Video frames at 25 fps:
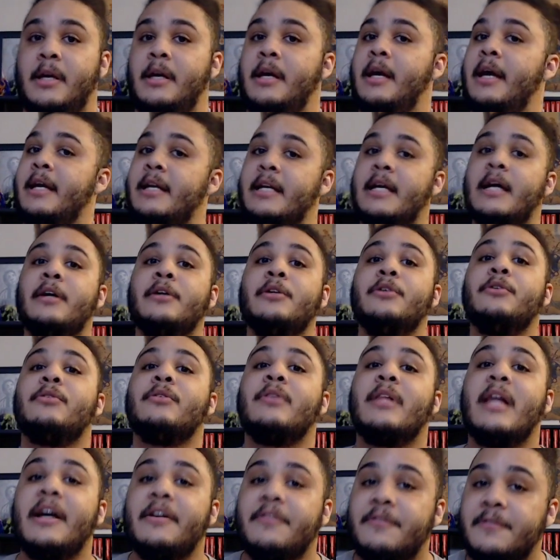And now you're
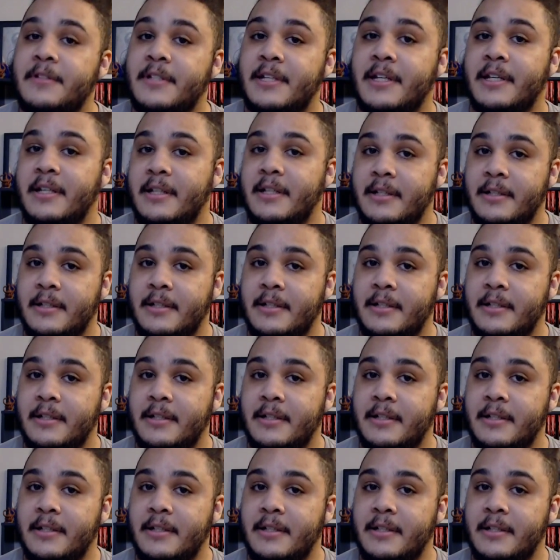left